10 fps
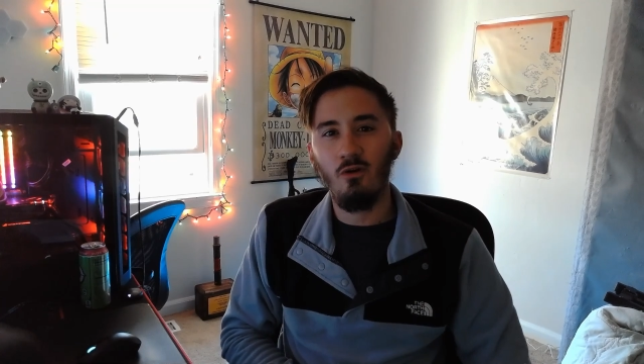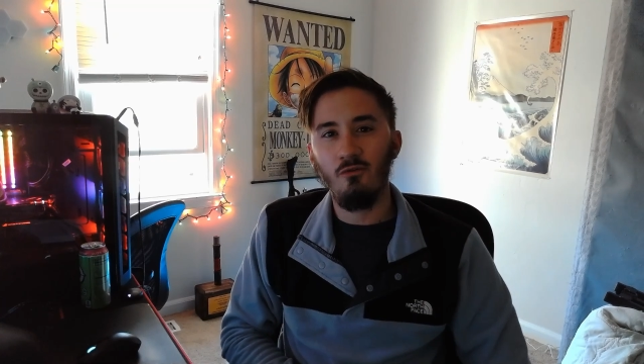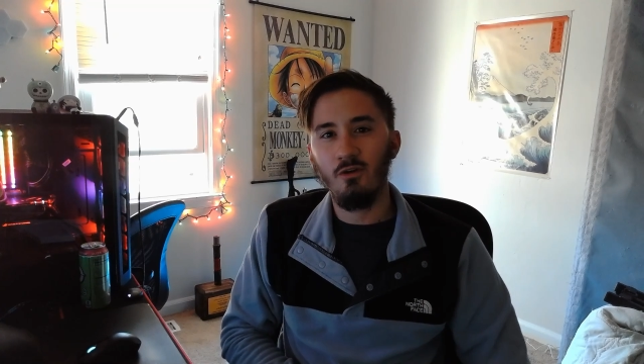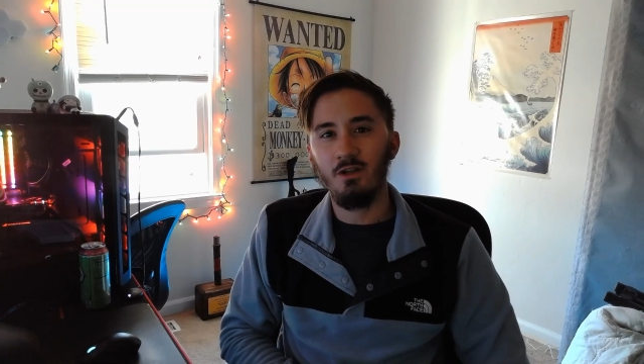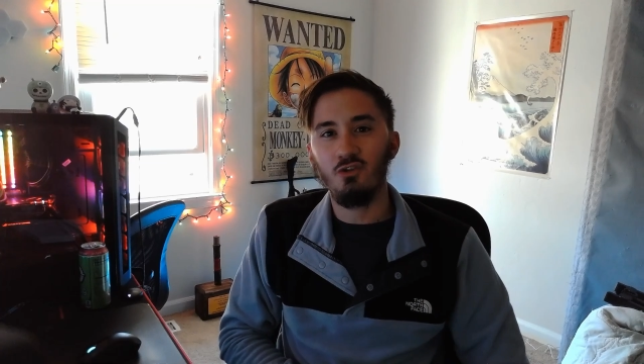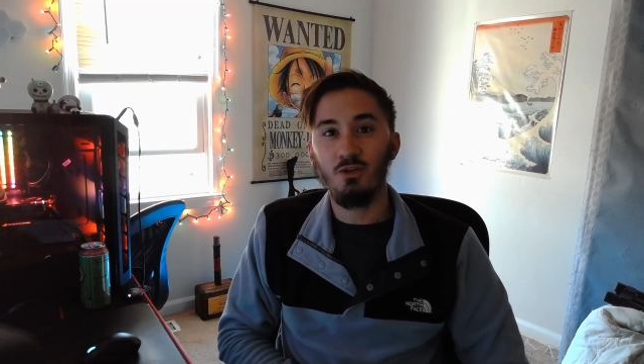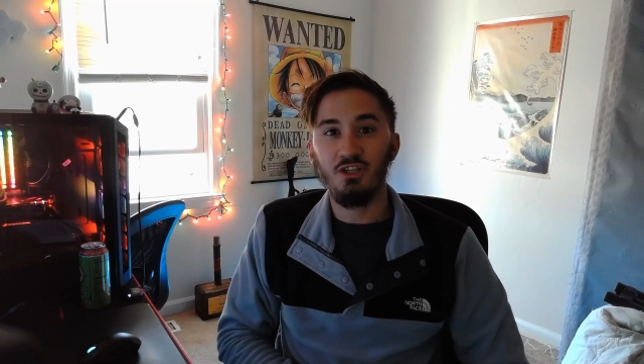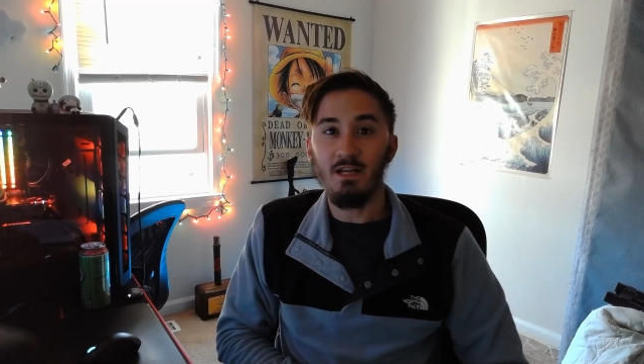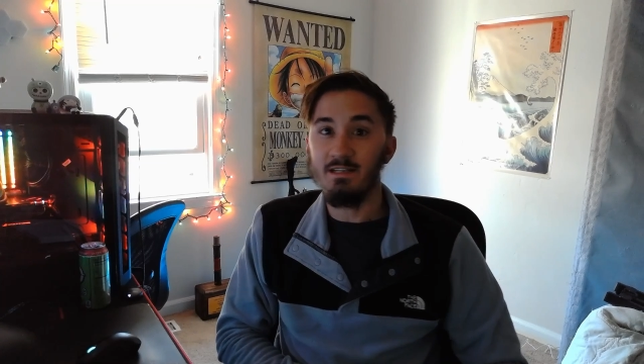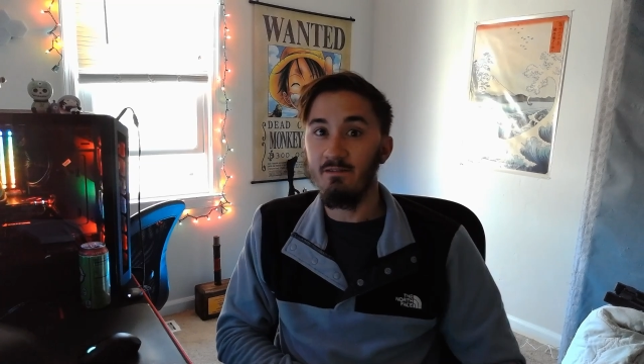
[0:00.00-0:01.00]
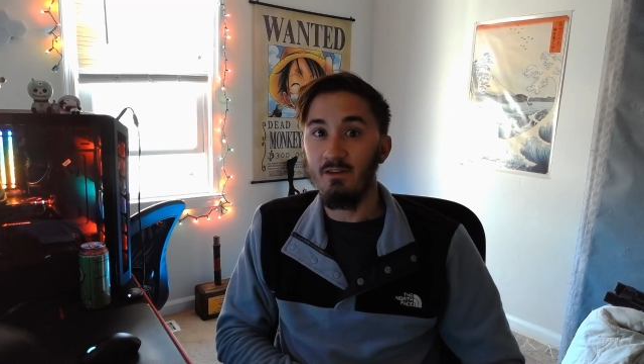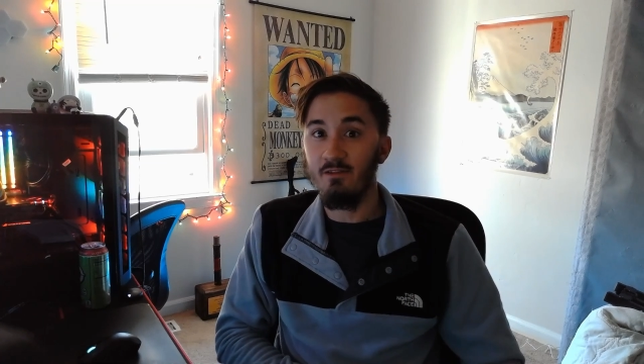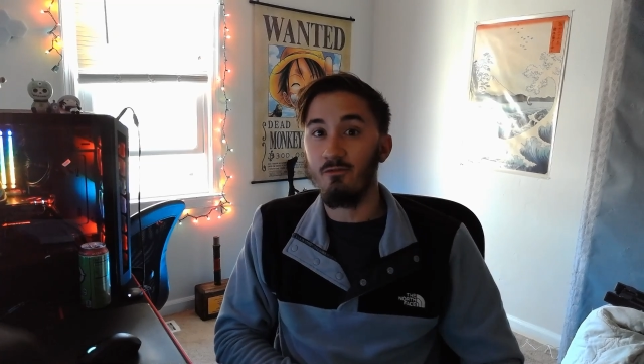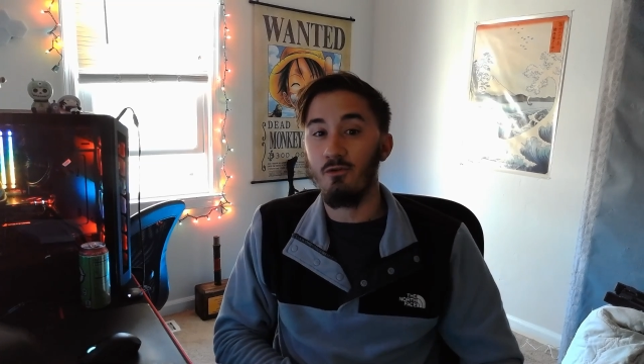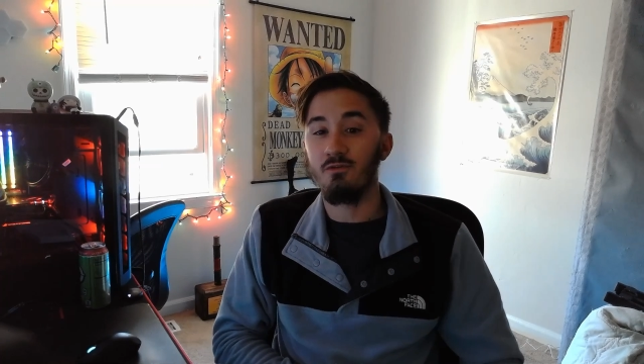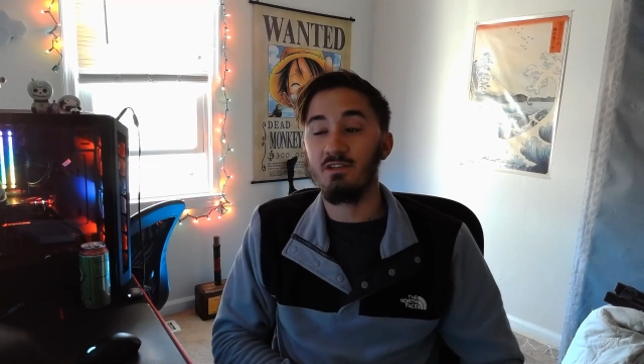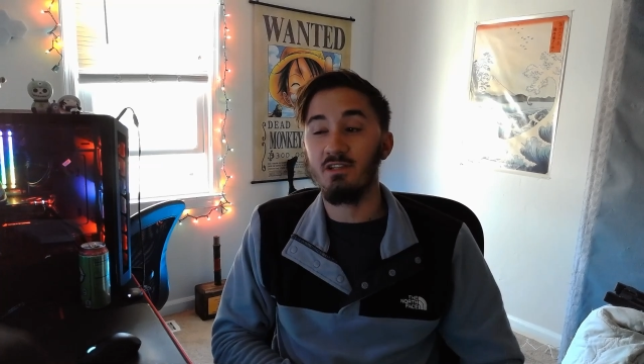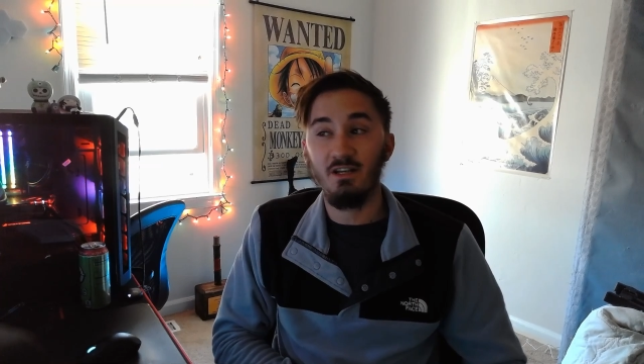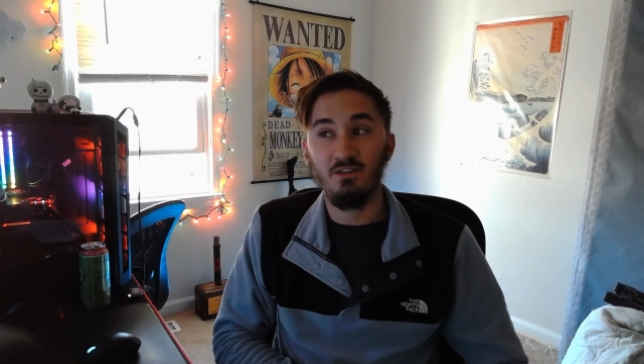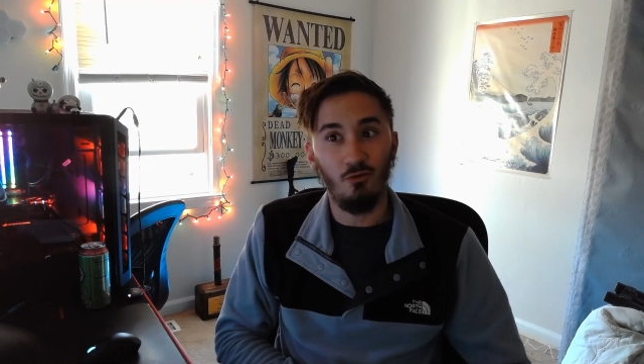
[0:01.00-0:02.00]
over at twitch.tv forward
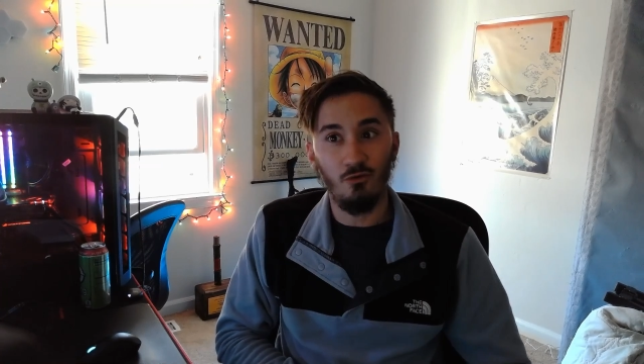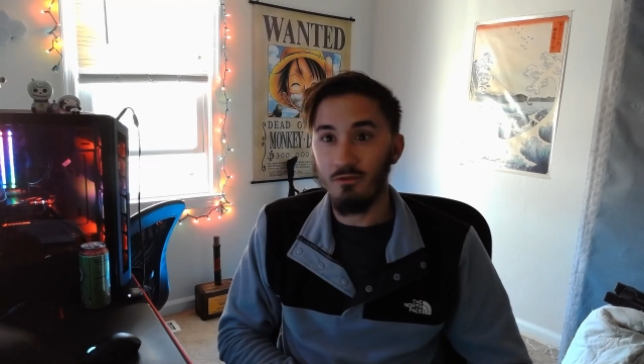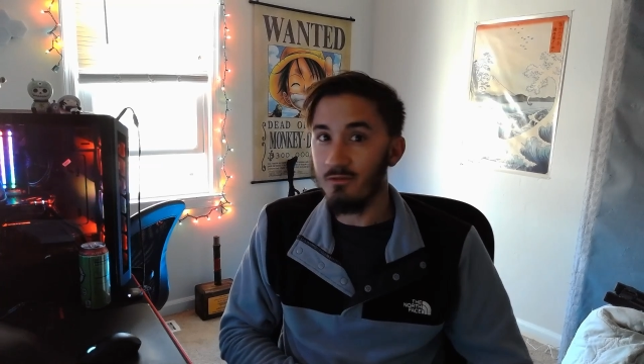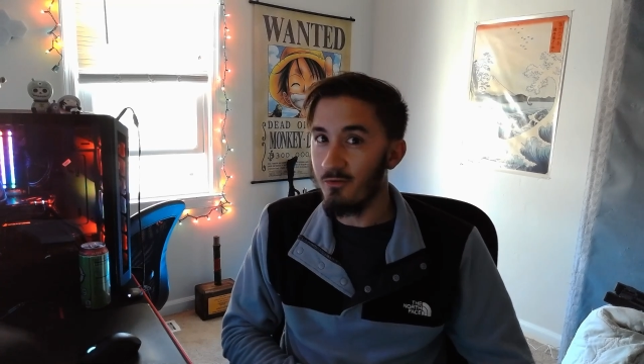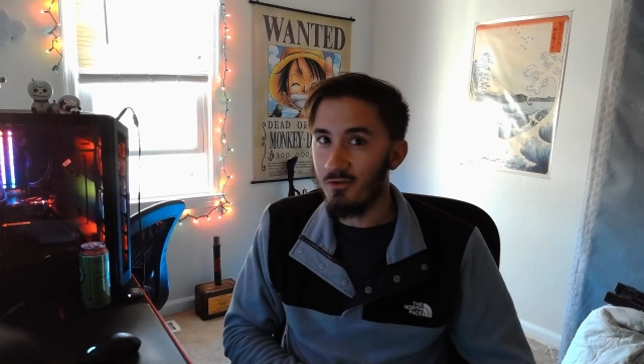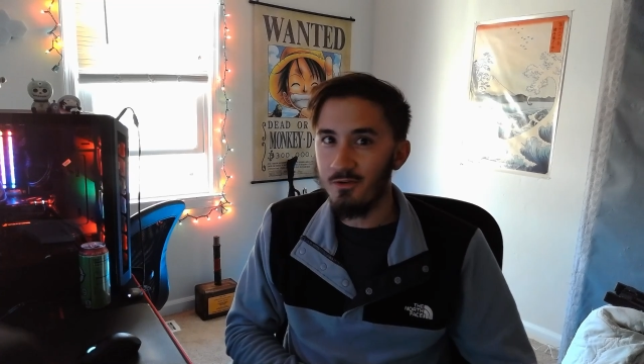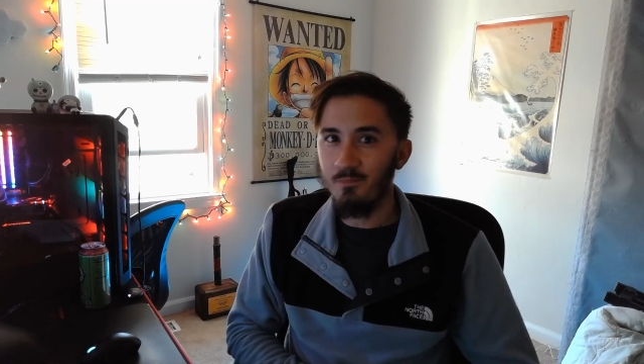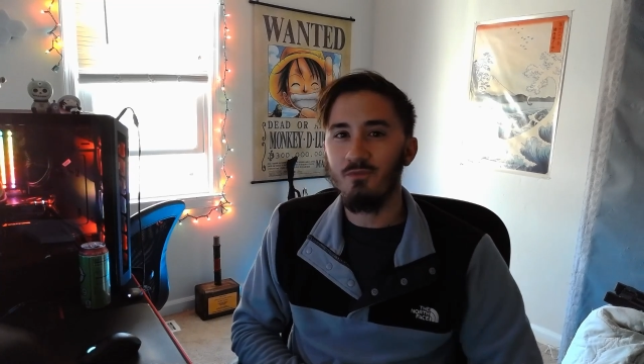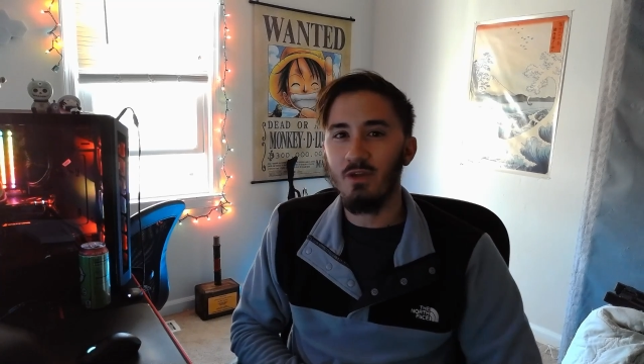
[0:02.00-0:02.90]
slash Vulcan Reborn.